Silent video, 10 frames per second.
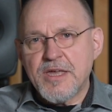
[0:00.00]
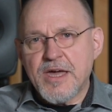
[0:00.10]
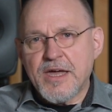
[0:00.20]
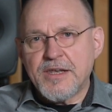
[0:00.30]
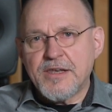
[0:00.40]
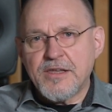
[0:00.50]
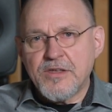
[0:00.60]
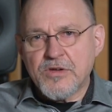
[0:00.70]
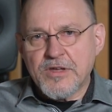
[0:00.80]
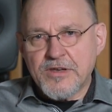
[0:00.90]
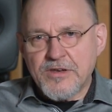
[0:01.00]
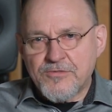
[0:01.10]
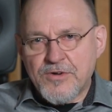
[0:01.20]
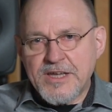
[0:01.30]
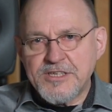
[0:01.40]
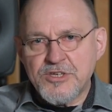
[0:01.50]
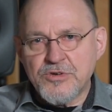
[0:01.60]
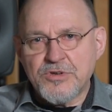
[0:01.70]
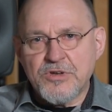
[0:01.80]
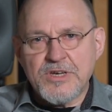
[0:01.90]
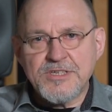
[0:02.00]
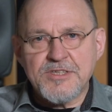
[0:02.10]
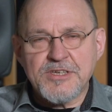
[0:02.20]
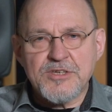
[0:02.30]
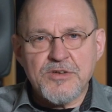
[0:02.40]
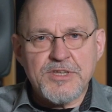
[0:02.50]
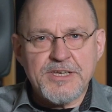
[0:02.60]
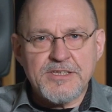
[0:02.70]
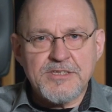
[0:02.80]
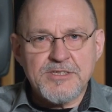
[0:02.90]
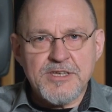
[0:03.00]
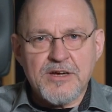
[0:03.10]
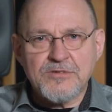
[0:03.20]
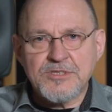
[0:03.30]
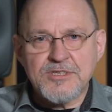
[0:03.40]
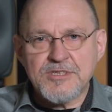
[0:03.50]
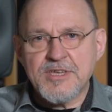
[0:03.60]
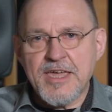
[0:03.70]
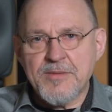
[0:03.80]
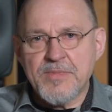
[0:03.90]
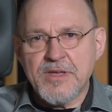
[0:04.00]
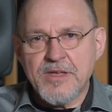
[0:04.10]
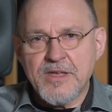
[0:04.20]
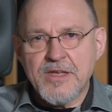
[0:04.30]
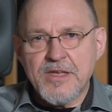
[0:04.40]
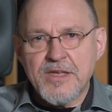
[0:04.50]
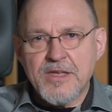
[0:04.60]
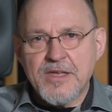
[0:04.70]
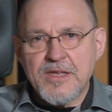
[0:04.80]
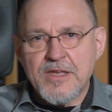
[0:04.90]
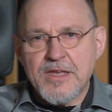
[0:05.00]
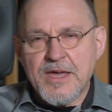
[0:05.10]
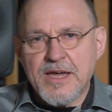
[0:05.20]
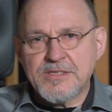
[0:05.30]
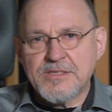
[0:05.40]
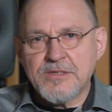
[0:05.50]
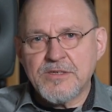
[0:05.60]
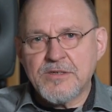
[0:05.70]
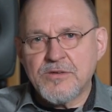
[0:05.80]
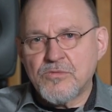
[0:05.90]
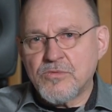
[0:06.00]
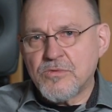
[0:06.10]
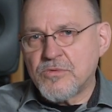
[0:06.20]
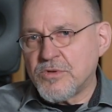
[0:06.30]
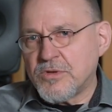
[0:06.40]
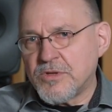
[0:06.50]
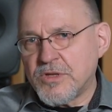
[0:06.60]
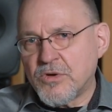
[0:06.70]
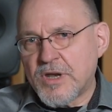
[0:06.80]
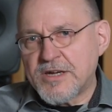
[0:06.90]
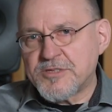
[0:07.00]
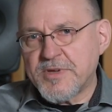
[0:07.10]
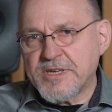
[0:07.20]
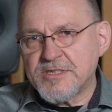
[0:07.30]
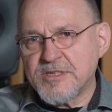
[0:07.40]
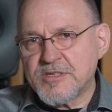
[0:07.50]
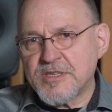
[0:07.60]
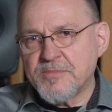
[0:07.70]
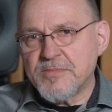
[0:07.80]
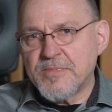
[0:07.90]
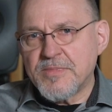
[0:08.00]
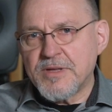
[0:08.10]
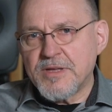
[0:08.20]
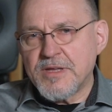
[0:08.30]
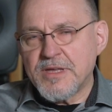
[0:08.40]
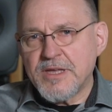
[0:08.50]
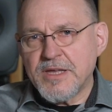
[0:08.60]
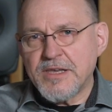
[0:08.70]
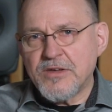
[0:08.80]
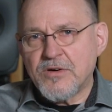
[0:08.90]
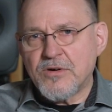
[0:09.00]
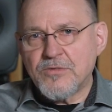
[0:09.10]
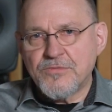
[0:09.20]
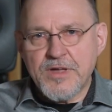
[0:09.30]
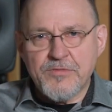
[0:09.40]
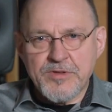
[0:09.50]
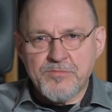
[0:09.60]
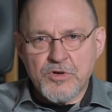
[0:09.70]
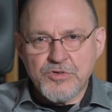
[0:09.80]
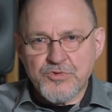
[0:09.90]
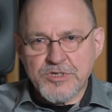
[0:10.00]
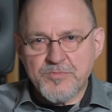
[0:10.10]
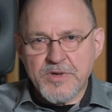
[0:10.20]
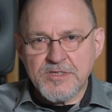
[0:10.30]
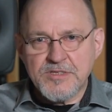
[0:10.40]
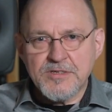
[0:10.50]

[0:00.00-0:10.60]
and you can fine-tune your listening so that it sounds the same as your loudspeaker system in your favorite monitoring space.